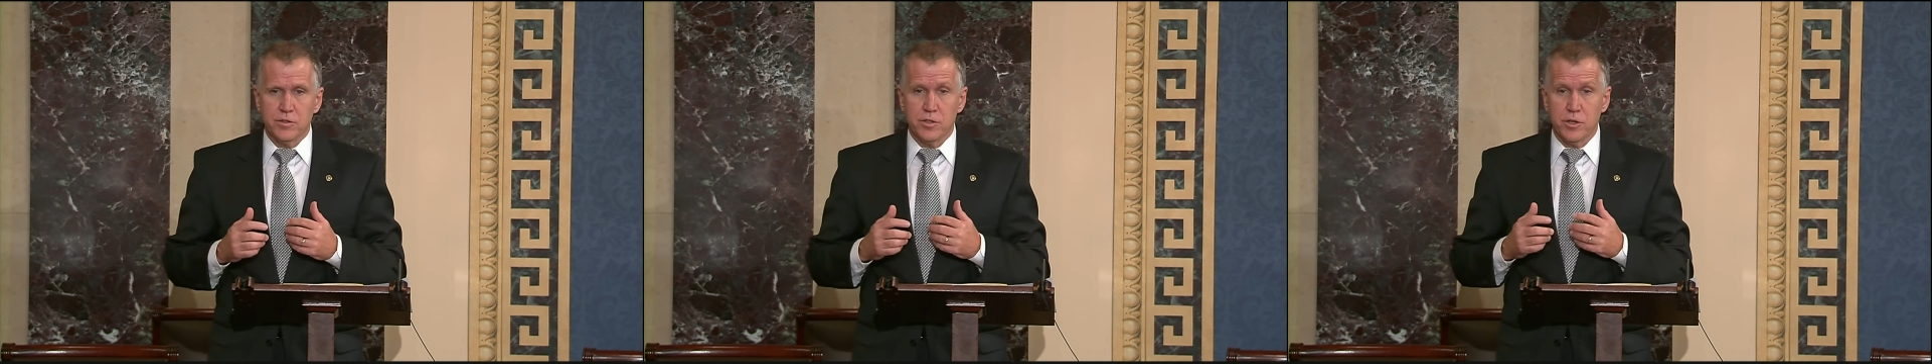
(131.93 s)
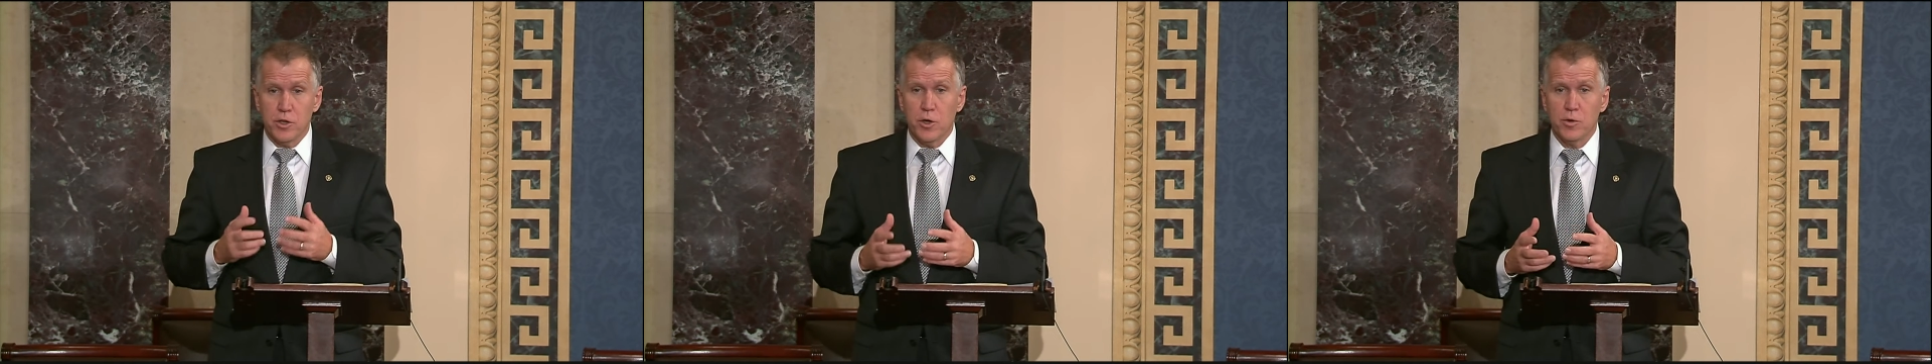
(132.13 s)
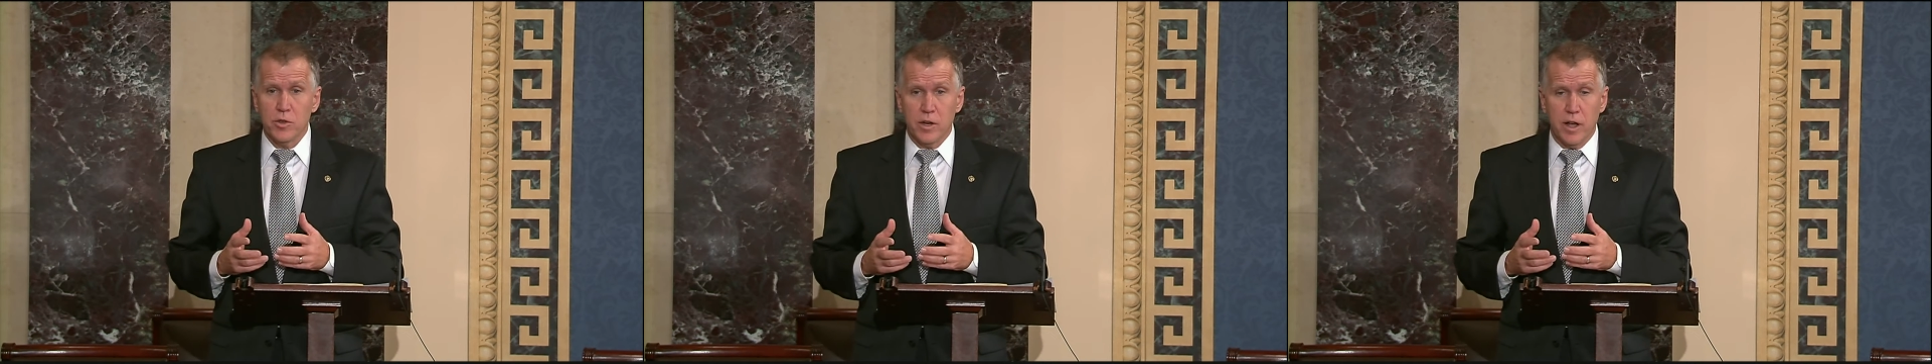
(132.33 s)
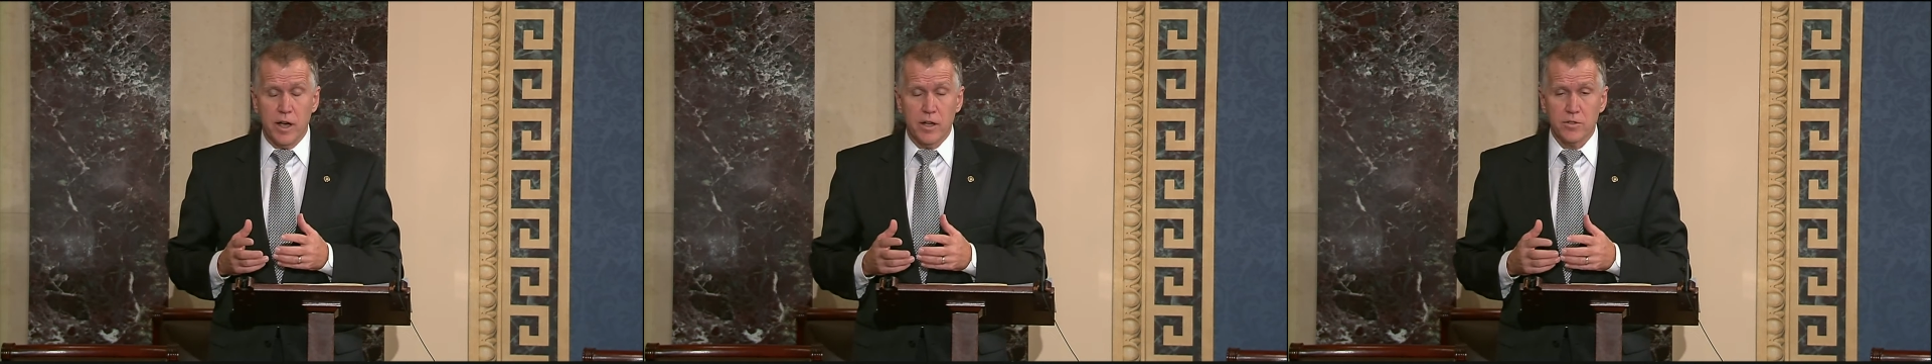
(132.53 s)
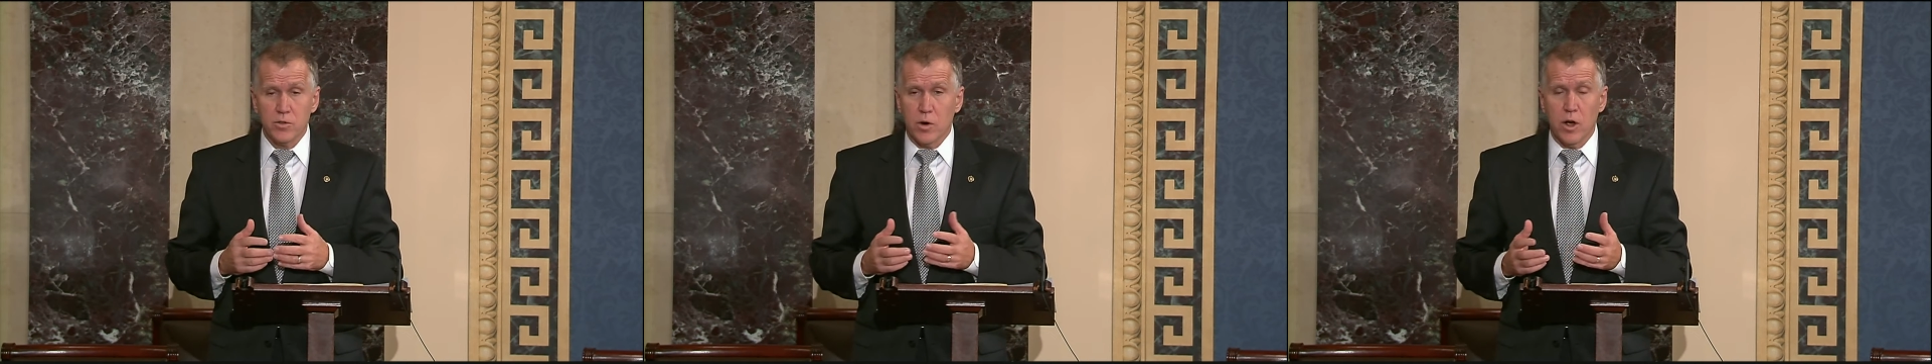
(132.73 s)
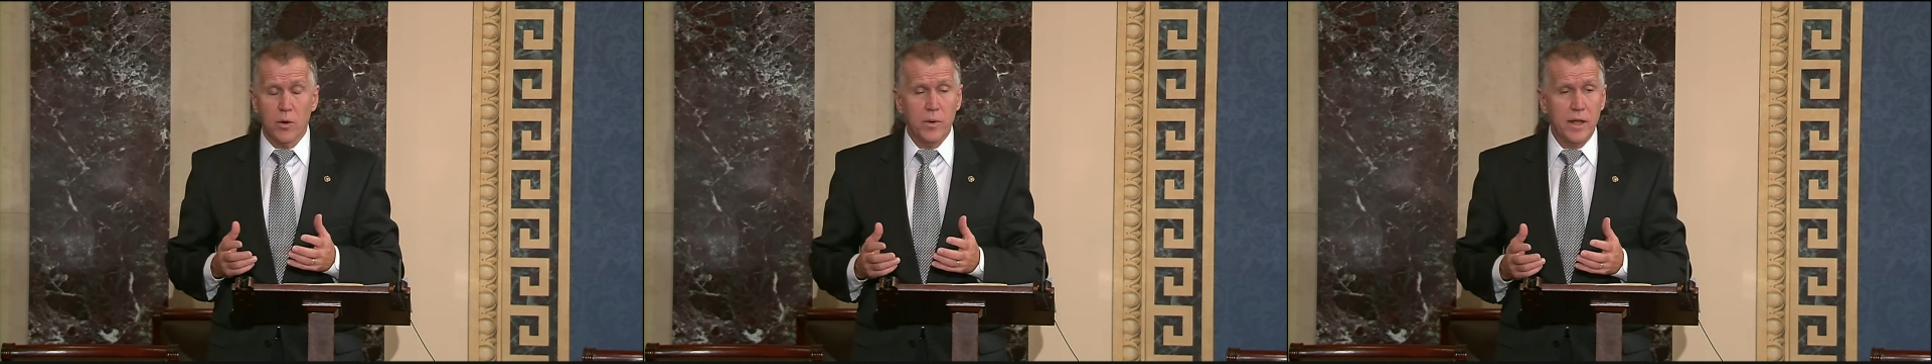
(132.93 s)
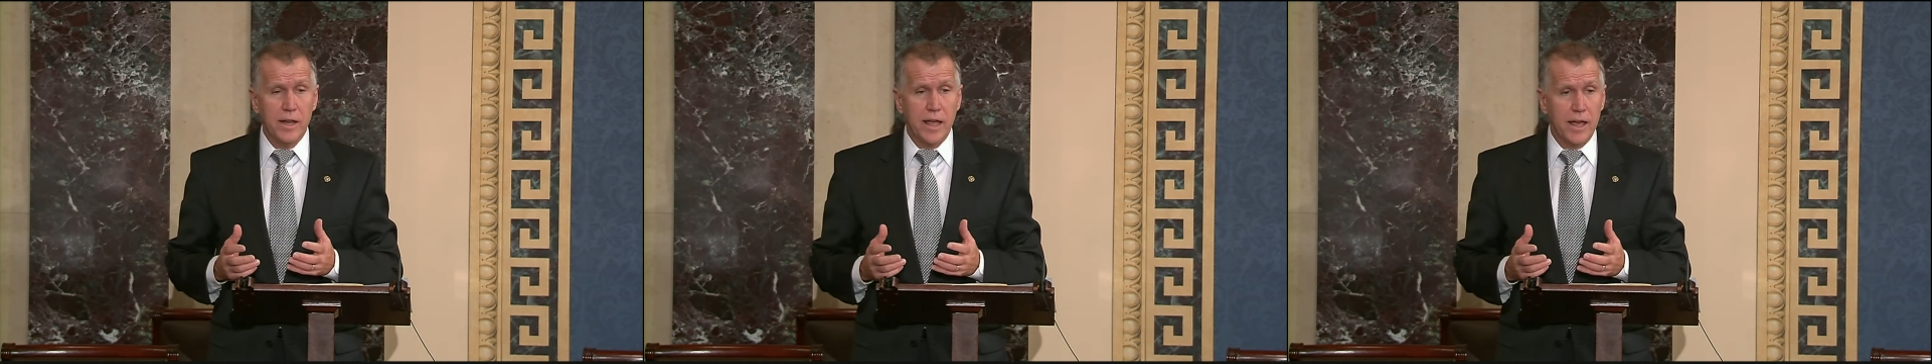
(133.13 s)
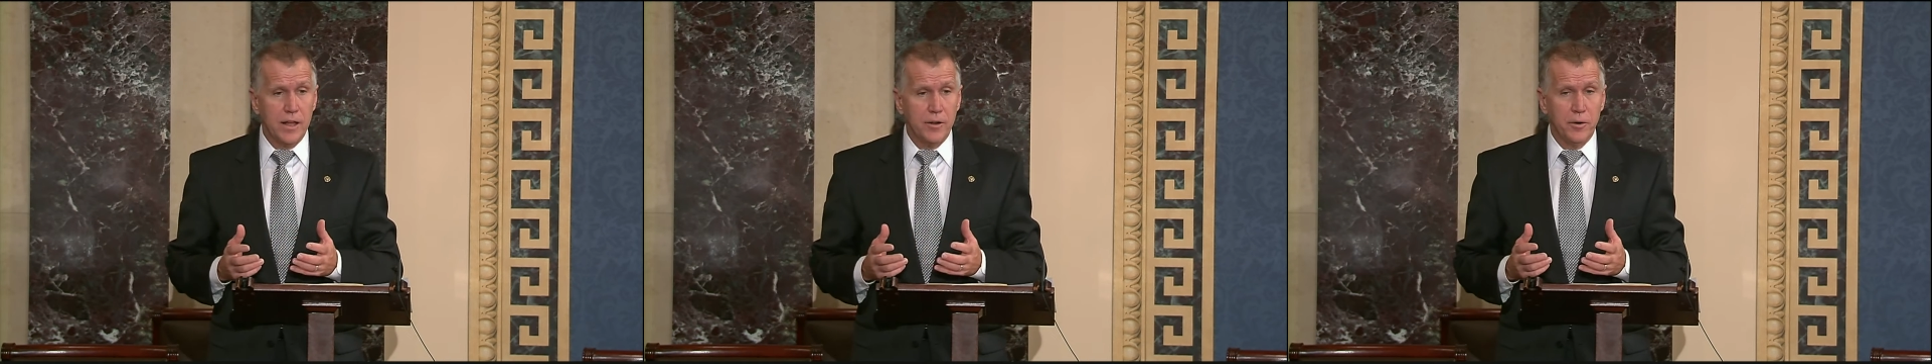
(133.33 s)
to unionize are
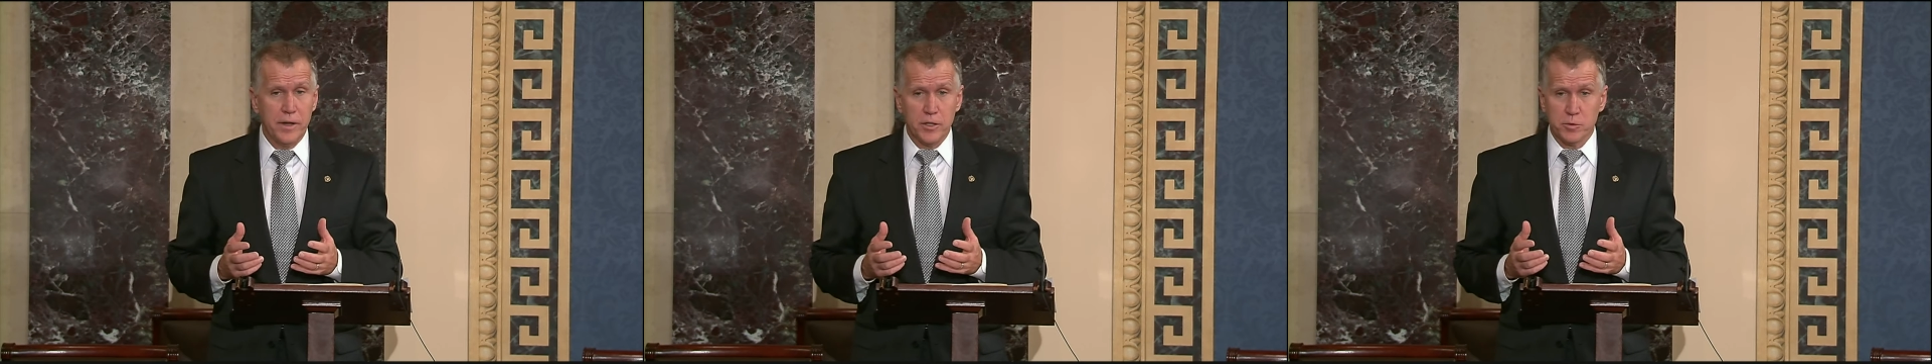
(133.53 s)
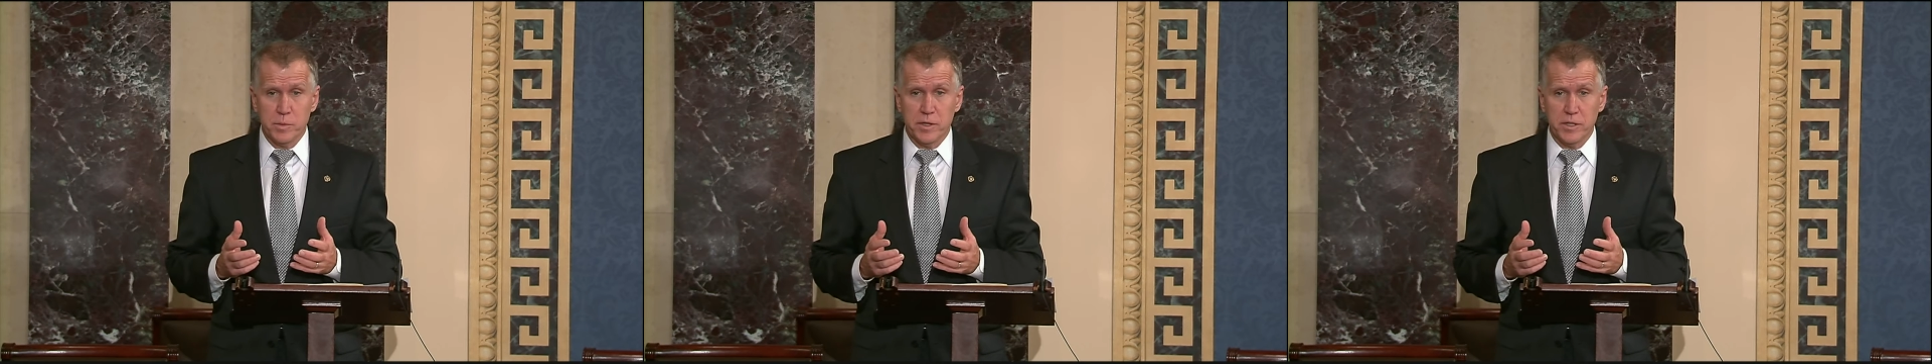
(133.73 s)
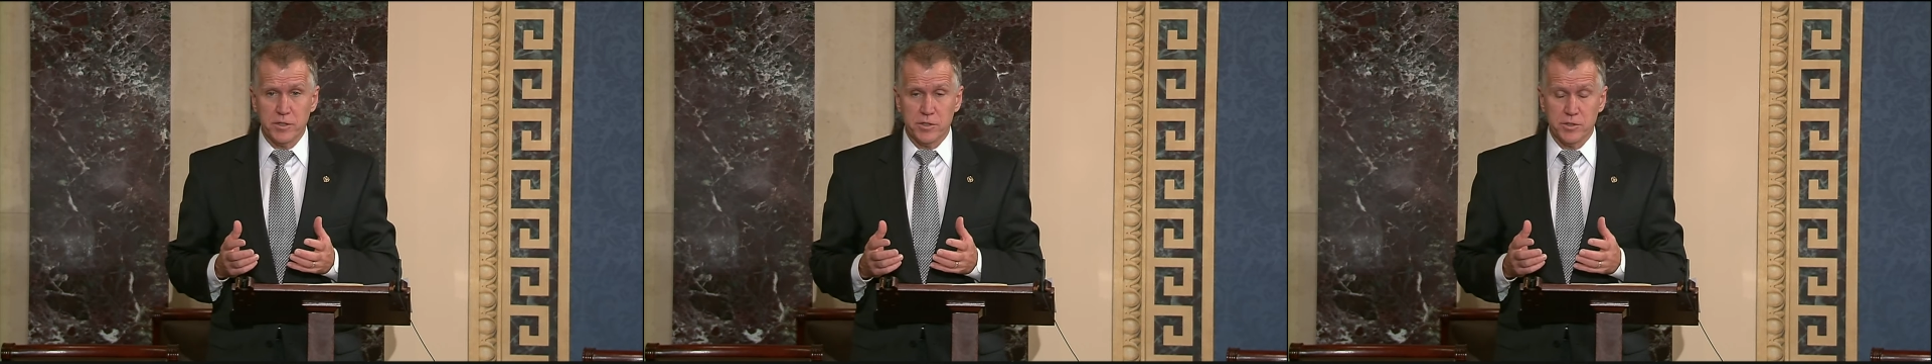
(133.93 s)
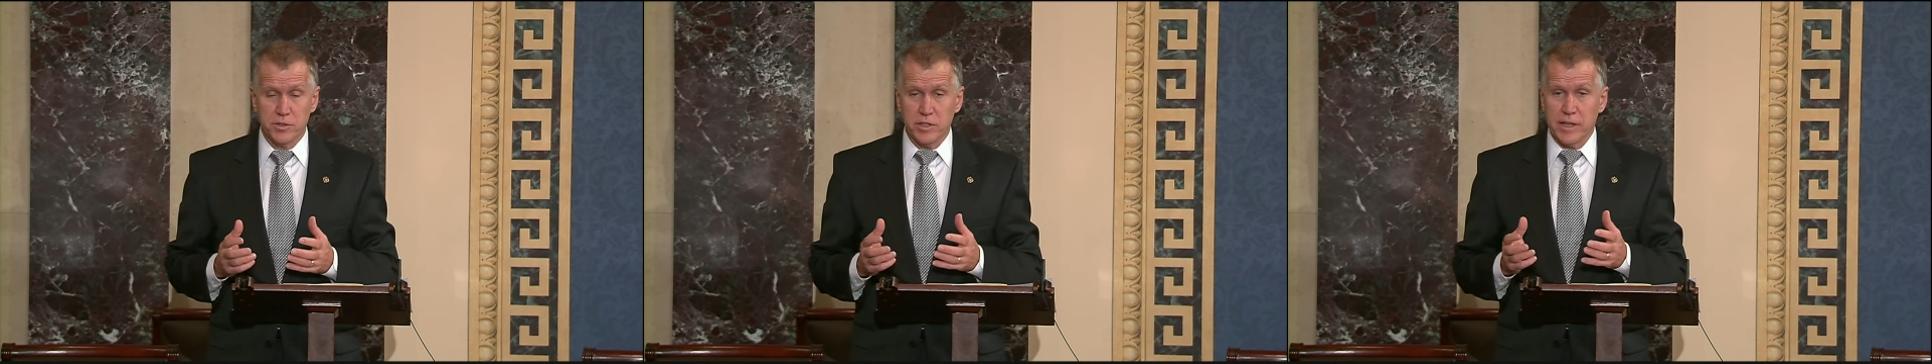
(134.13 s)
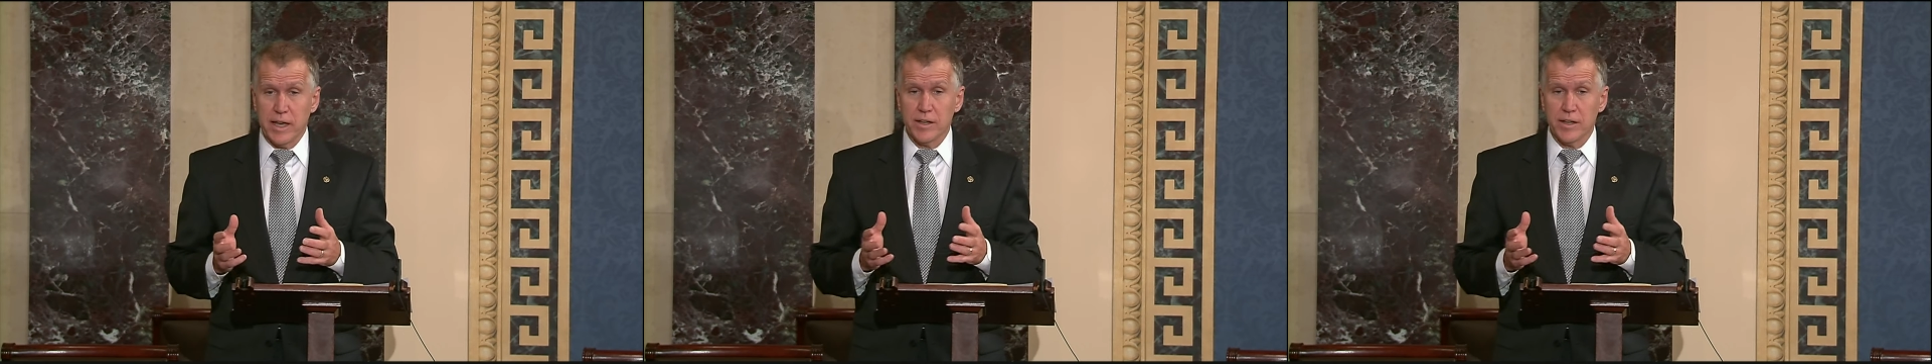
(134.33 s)
already handled expeditiously.